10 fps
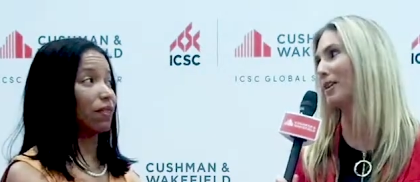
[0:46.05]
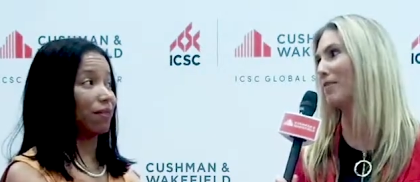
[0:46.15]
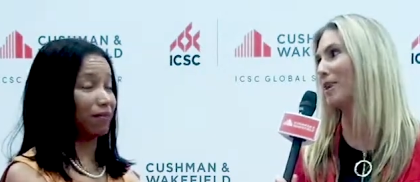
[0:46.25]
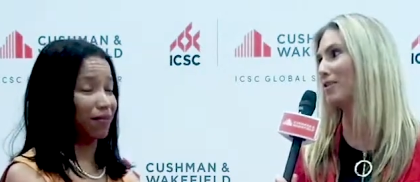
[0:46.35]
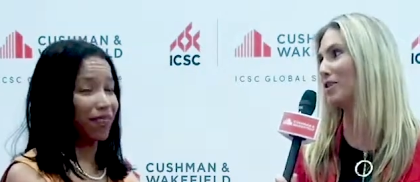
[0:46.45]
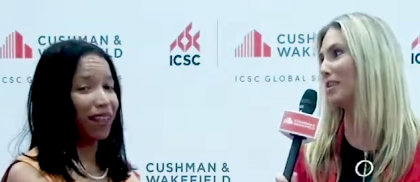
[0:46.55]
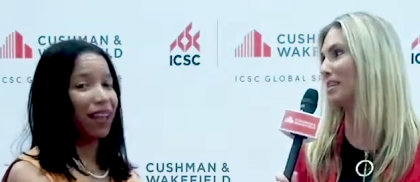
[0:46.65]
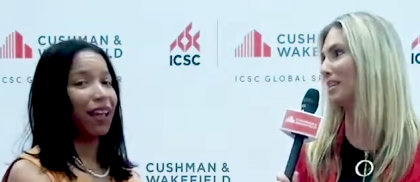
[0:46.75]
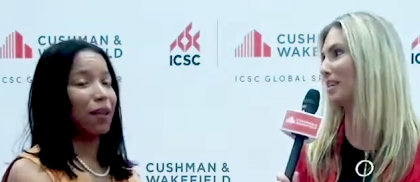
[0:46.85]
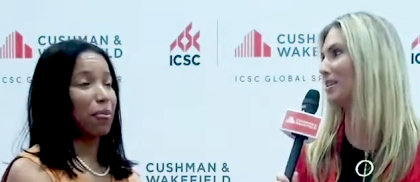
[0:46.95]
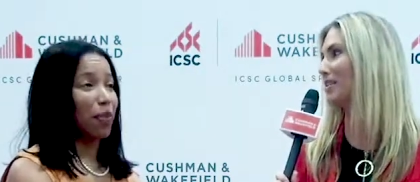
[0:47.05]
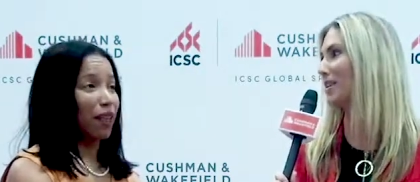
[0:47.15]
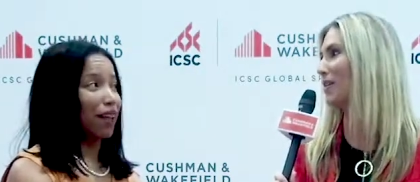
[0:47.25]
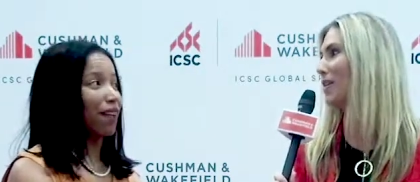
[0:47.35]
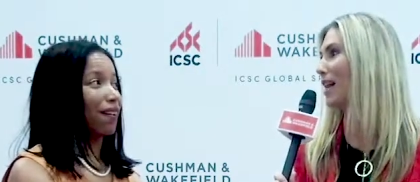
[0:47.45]
Speaker 1: at the convention this year.
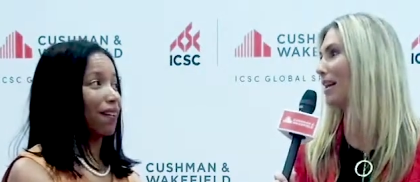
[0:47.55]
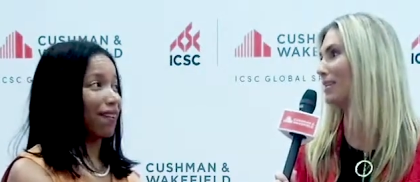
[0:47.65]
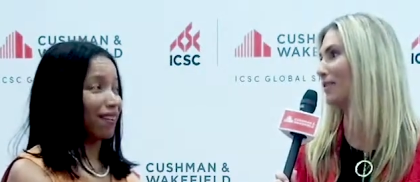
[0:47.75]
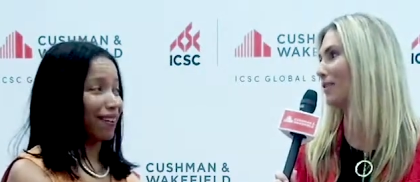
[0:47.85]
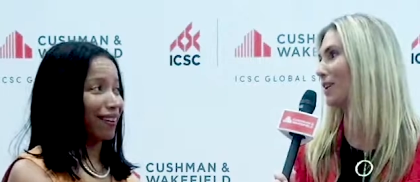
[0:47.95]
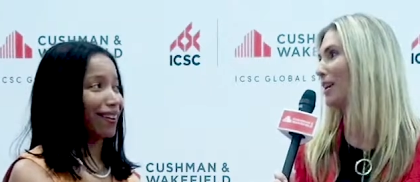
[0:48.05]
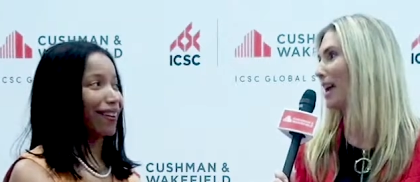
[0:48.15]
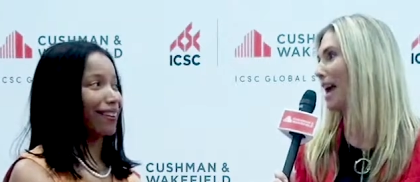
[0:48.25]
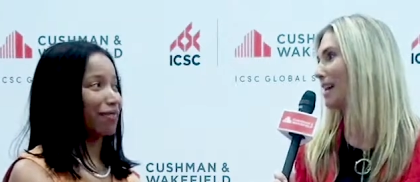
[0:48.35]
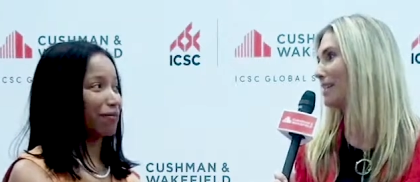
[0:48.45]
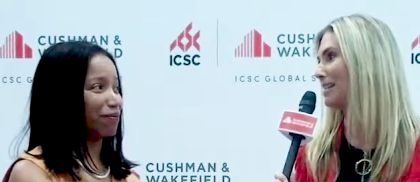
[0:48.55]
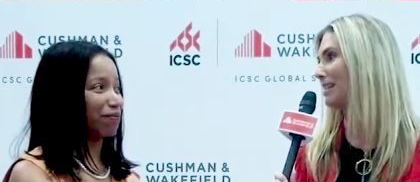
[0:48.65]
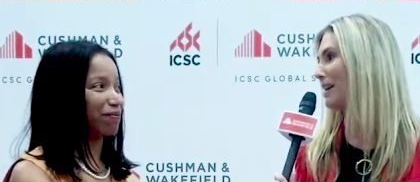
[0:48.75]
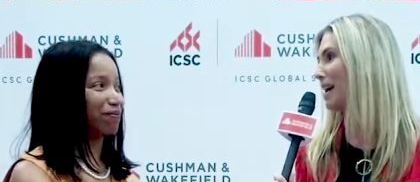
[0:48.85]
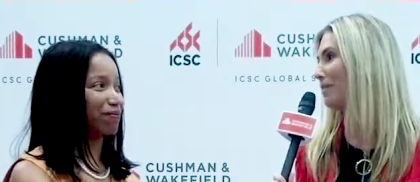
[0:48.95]
So lots of heads
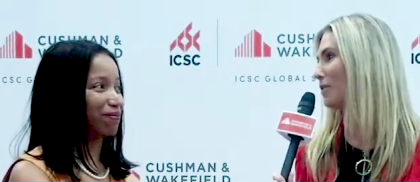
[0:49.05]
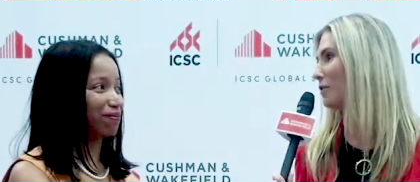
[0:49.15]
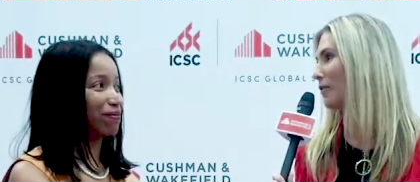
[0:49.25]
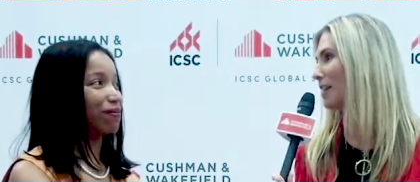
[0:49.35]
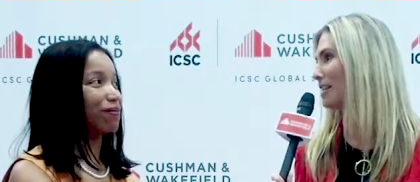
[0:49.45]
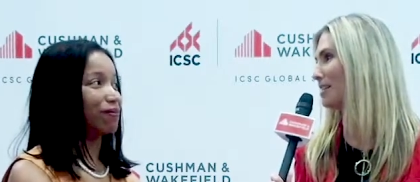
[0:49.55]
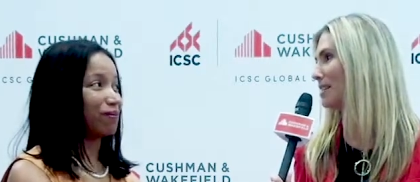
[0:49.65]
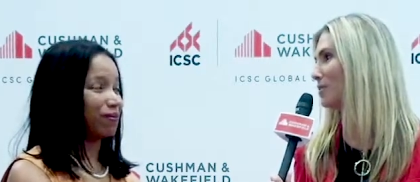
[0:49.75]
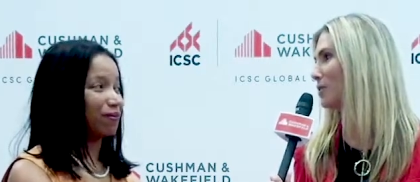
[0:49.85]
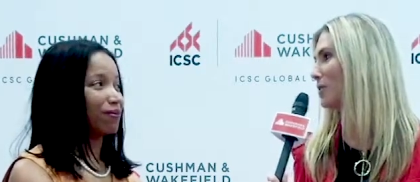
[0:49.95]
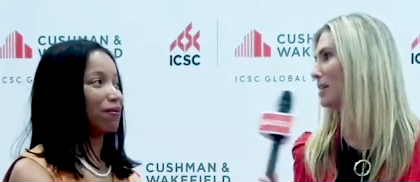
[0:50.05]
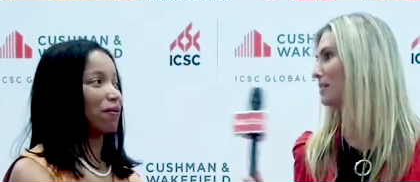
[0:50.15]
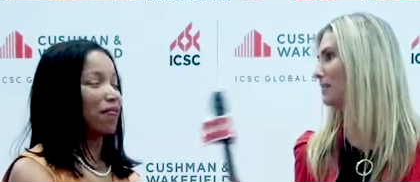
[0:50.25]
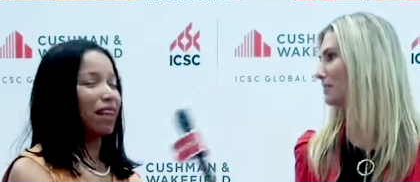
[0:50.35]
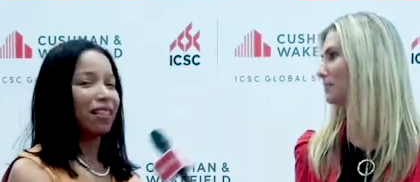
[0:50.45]
and, and new faces, I'm
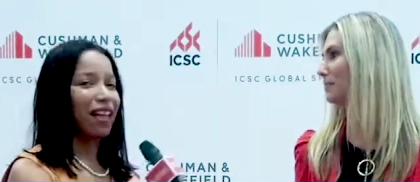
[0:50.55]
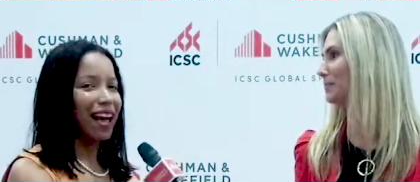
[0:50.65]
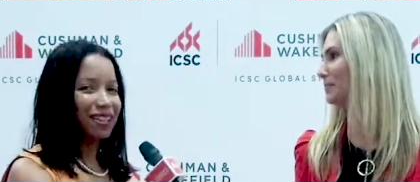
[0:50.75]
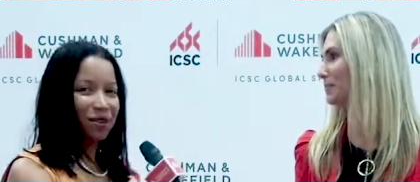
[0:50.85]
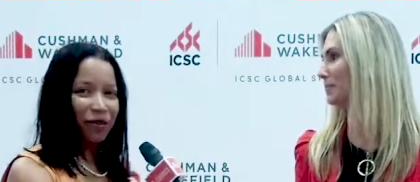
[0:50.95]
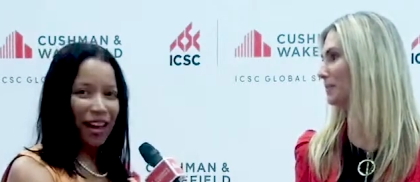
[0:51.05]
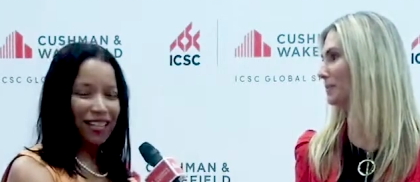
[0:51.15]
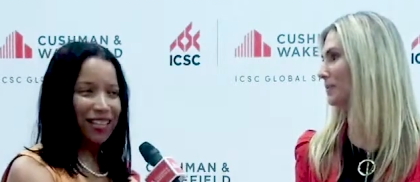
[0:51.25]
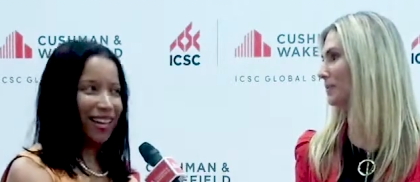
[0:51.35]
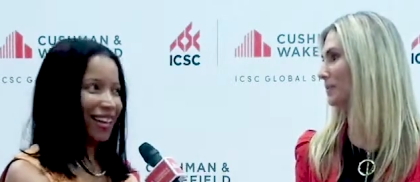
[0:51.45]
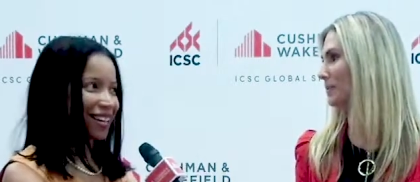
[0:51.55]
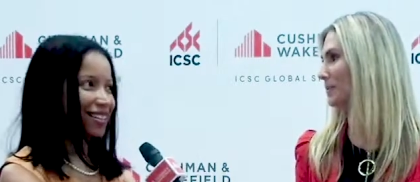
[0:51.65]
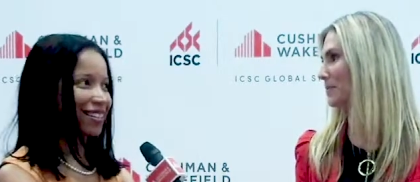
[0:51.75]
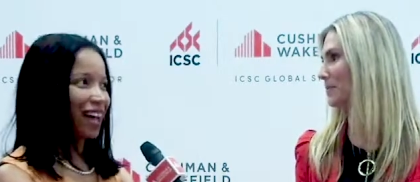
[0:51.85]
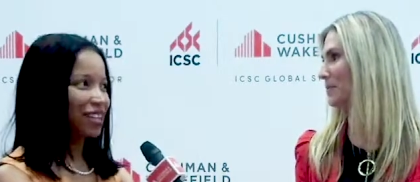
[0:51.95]
sure.
Speaker 2: Lots of
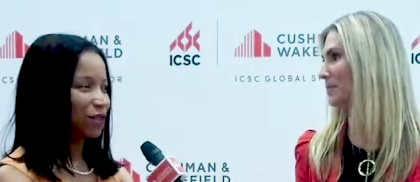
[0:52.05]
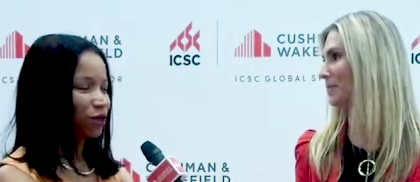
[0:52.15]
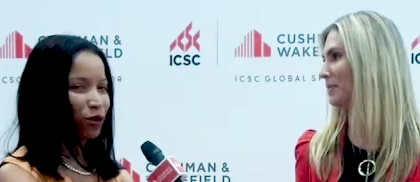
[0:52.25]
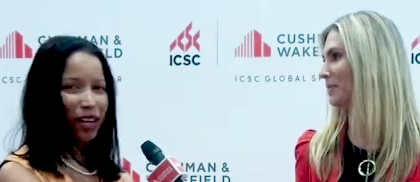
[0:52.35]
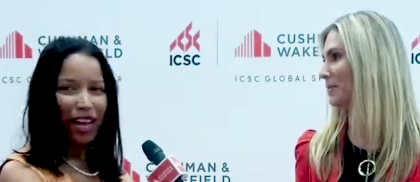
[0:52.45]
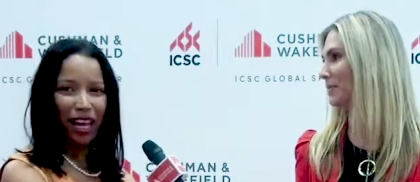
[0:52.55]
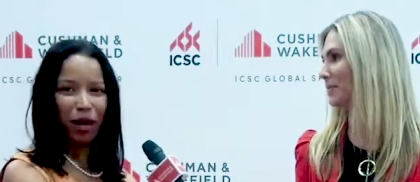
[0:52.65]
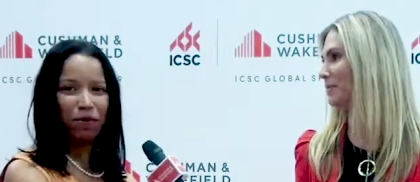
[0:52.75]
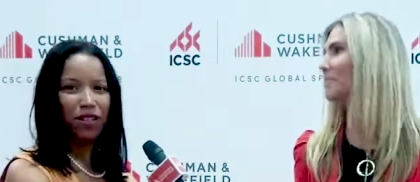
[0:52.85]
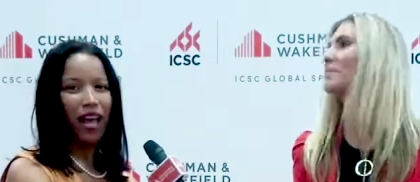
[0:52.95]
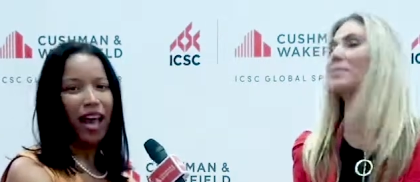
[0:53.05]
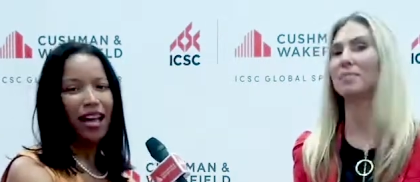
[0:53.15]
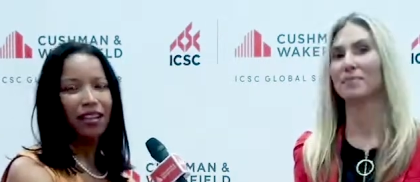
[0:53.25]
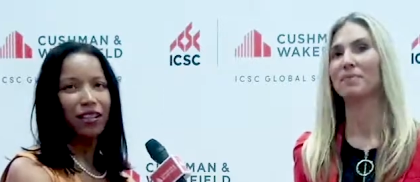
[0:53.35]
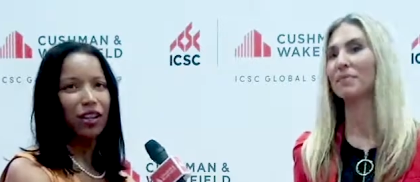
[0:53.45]
faces, lots of new names.
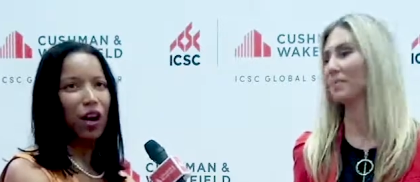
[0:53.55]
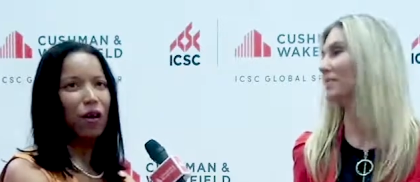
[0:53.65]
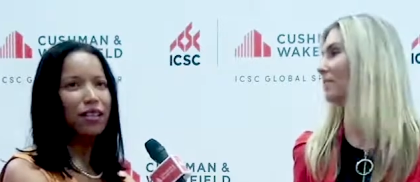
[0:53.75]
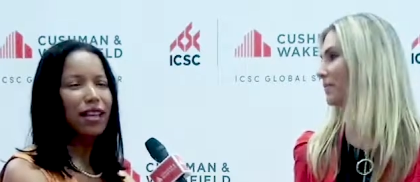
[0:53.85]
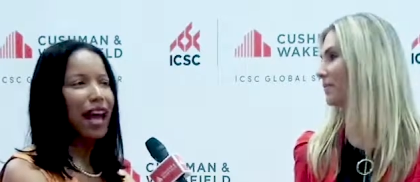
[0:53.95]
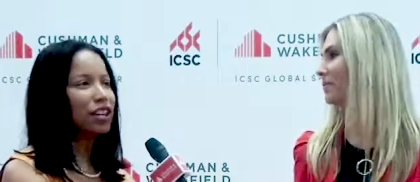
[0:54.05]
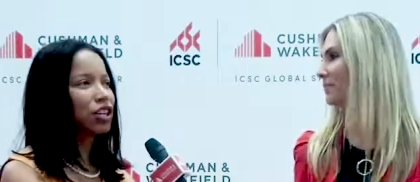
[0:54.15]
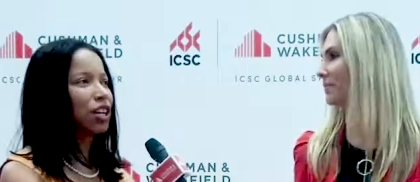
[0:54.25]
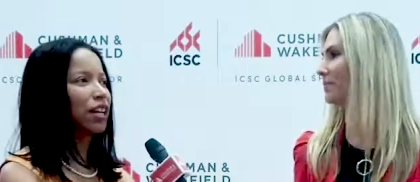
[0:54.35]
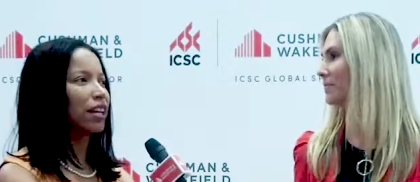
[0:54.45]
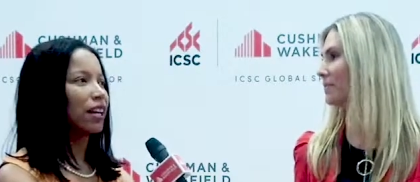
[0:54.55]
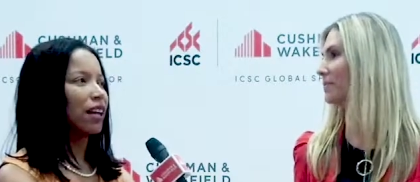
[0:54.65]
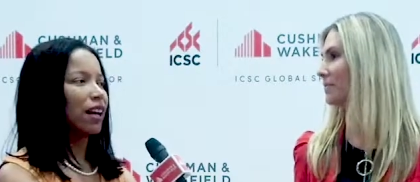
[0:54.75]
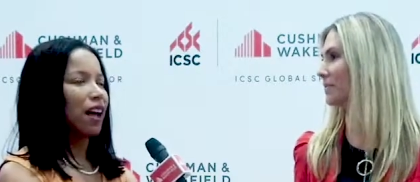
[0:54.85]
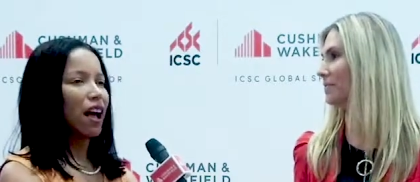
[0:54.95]
And, you know, it's actually.
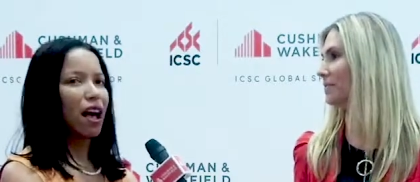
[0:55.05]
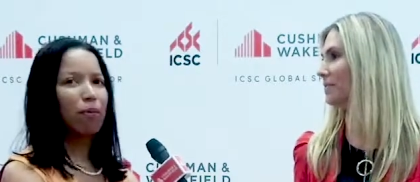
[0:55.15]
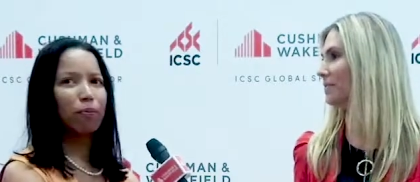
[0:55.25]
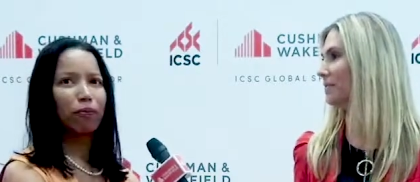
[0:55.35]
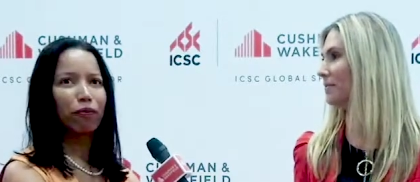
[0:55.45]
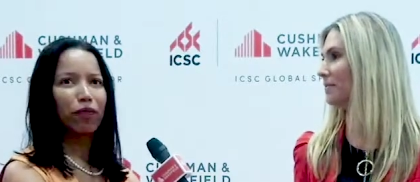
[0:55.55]
Um,